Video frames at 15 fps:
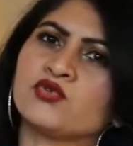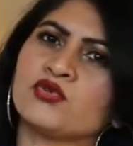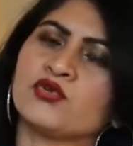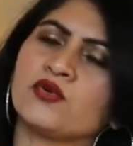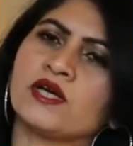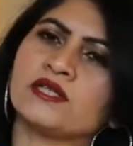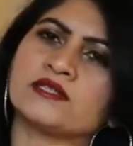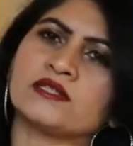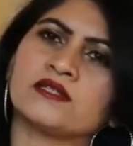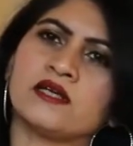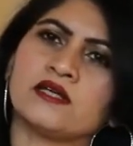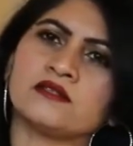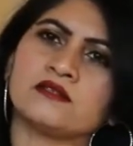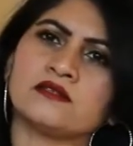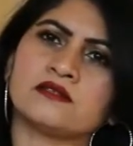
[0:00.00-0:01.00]
you guys in the
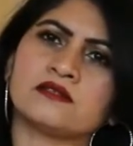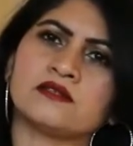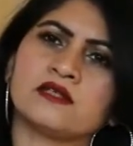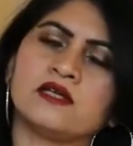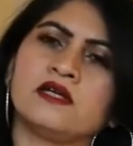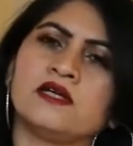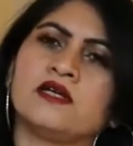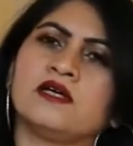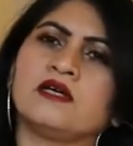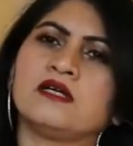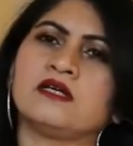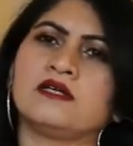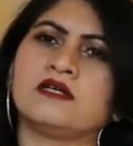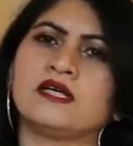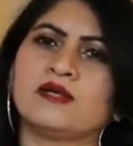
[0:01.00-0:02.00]
other
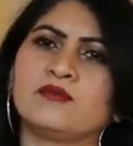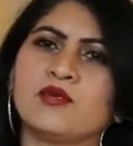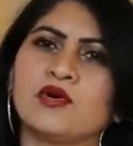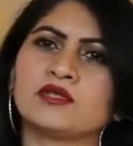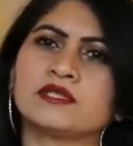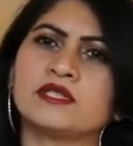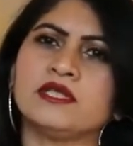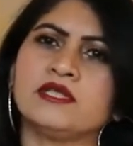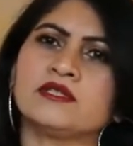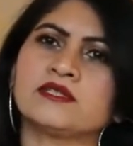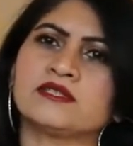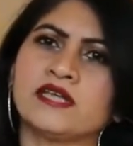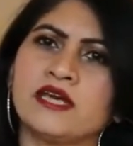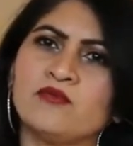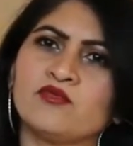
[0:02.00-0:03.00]
uh, unboxing the
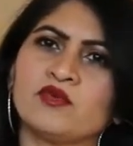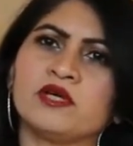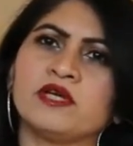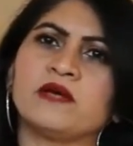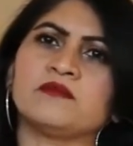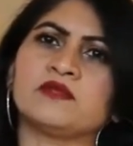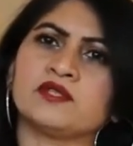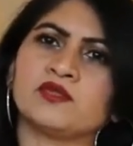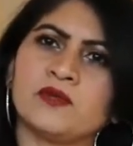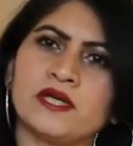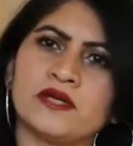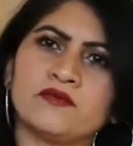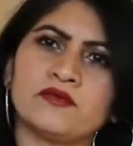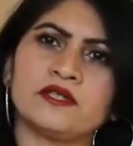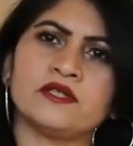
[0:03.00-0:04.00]
same one I'm just
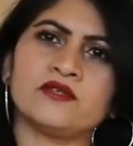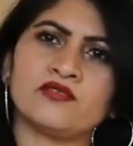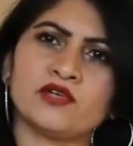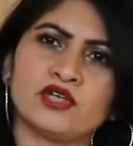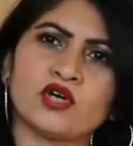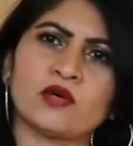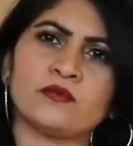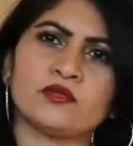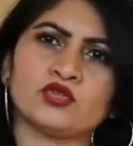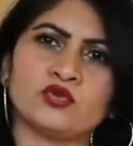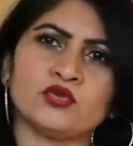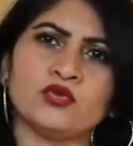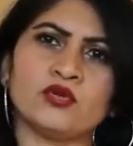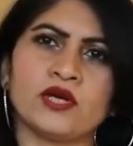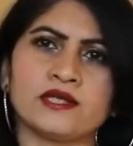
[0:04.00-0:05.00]
wearing with a different top to show
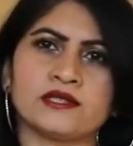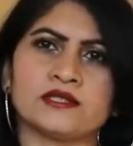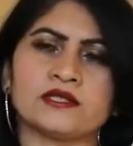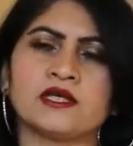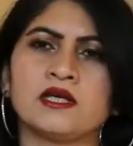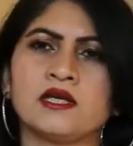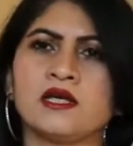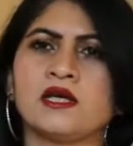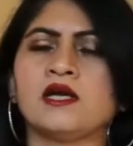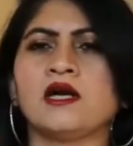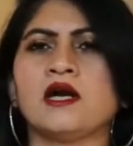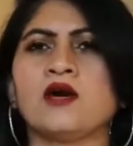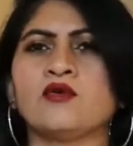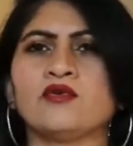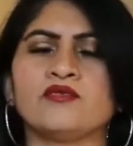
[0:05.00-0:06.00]
you guys
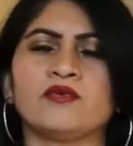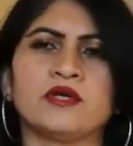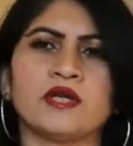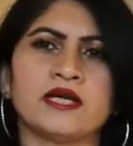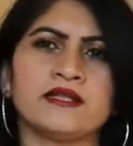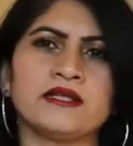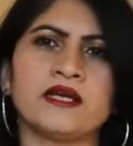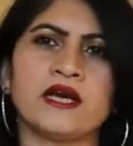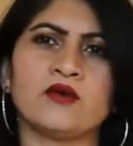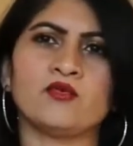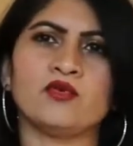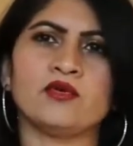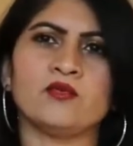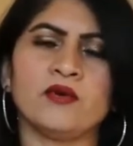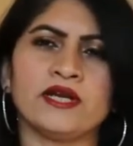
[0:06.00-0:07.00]
how different I think I
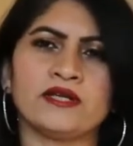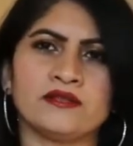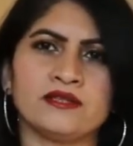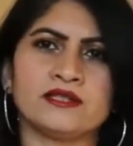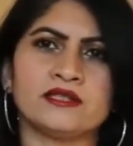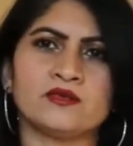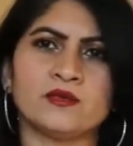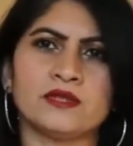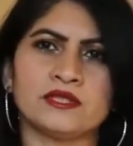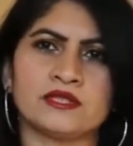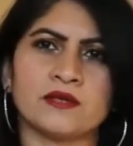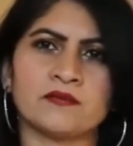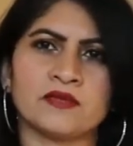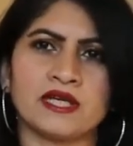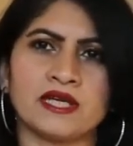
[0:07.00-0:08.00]
would wear this with
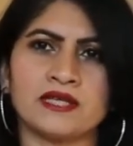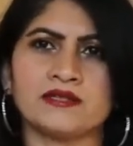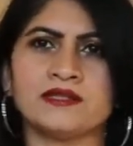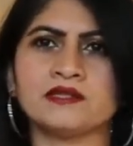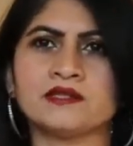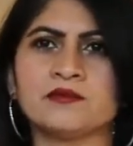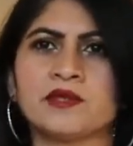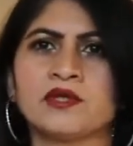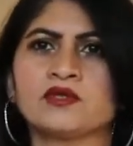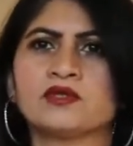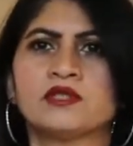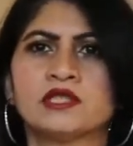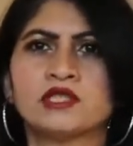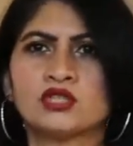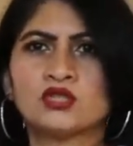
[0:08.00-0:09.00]
something like this because
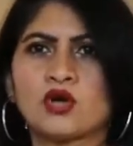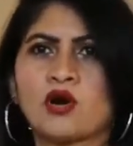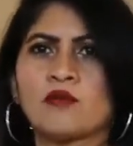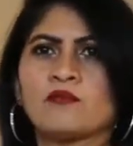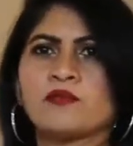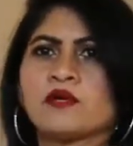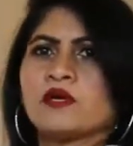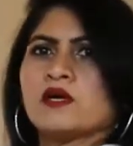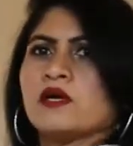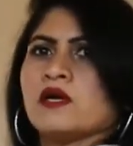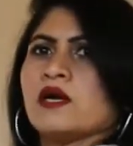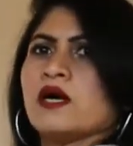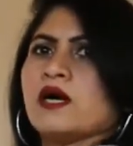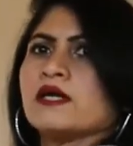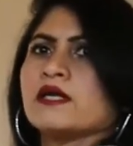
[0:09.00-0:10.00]
this top
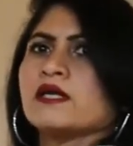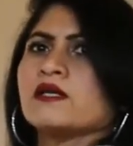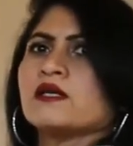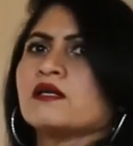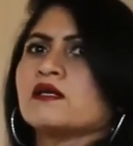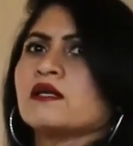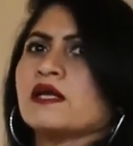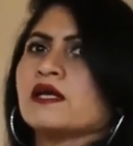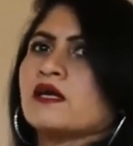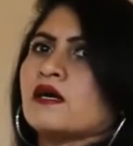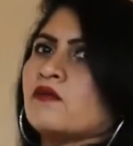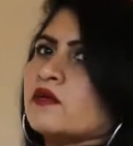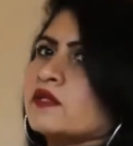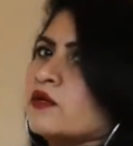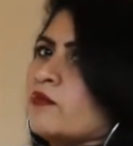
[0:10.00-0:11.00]
I can like
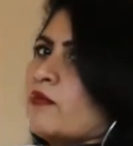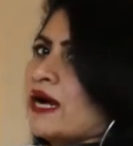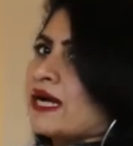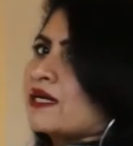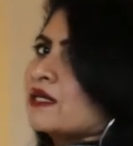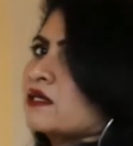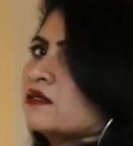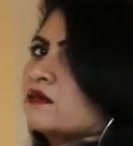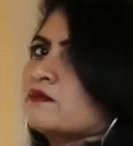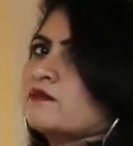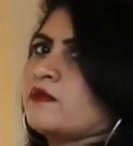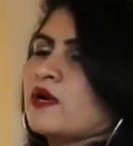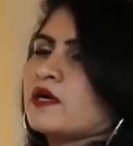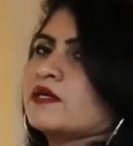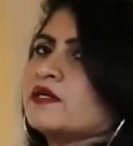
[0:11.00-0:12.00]
cover the back
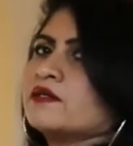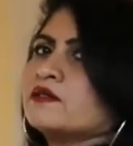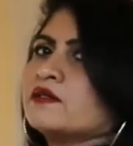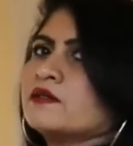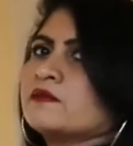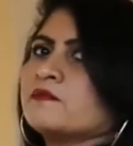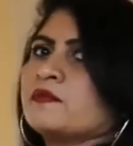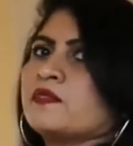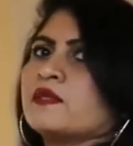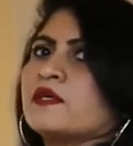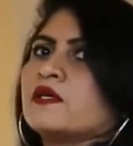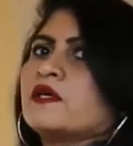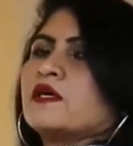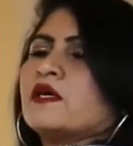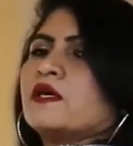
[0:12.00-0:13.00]
part here
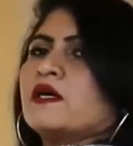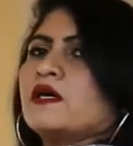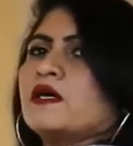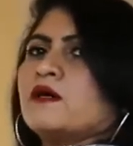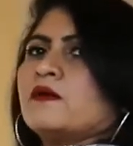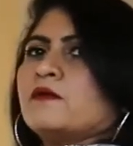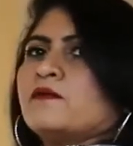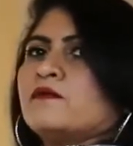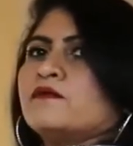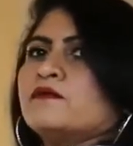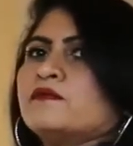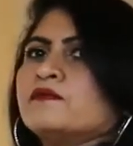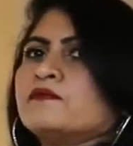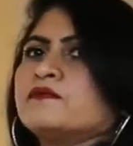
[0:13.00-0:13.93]
um,